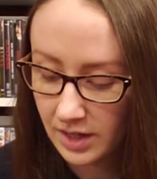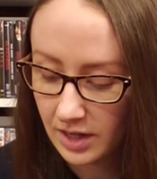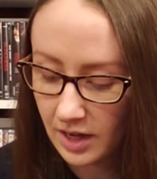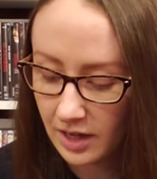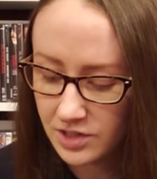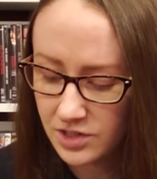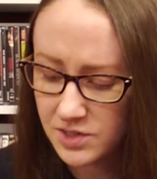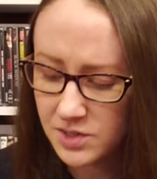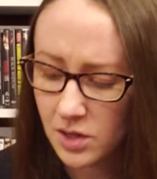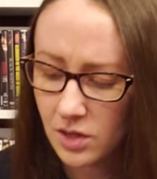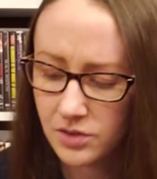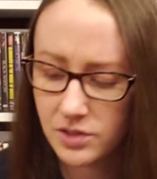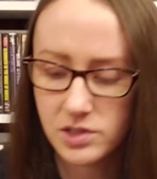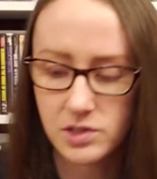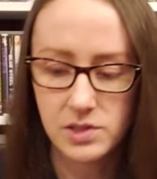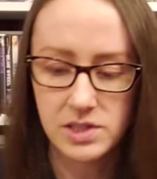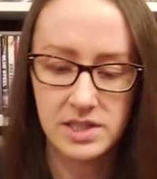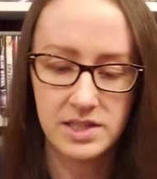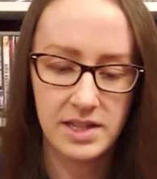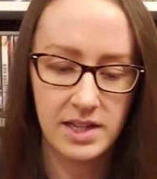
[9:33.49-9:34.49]
I just got
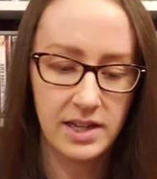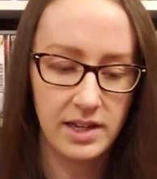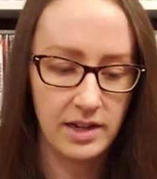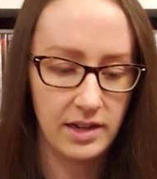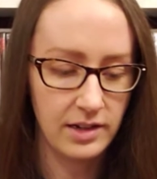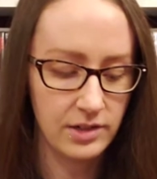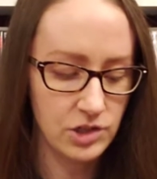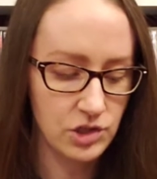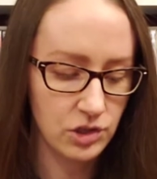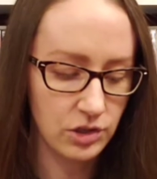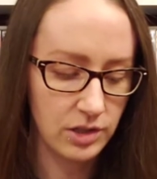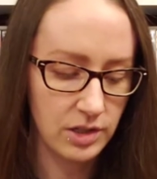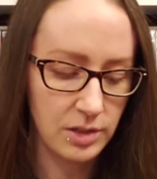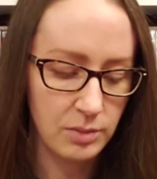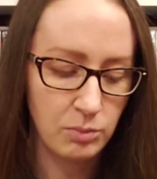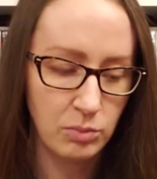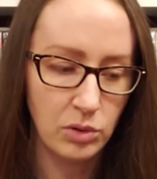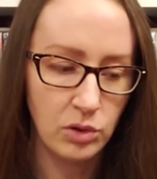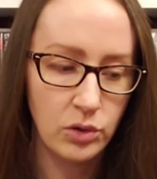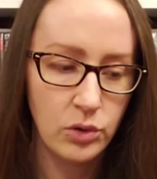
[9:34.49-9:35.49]
this today actually.
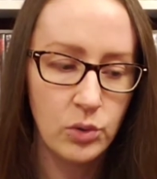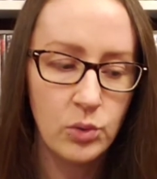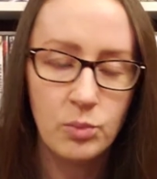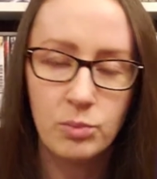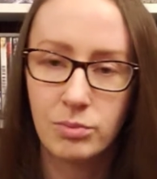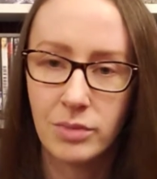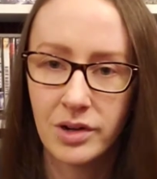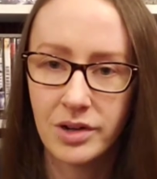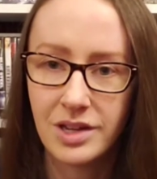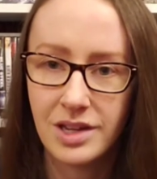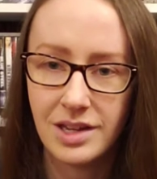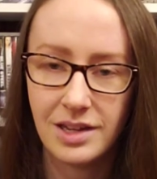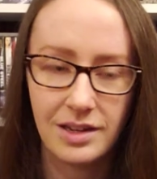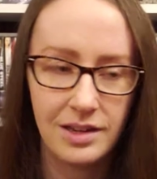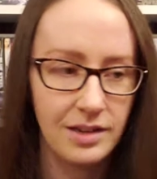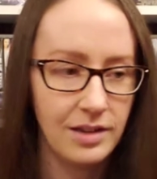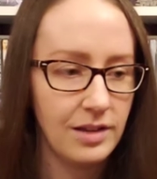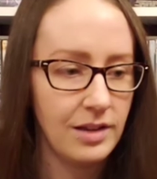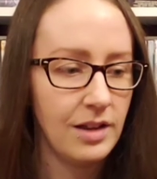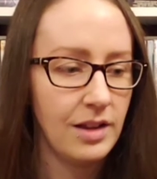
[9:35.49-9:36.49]
Blue
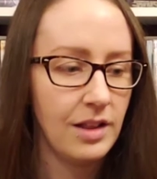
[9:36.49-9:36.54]
Monkey.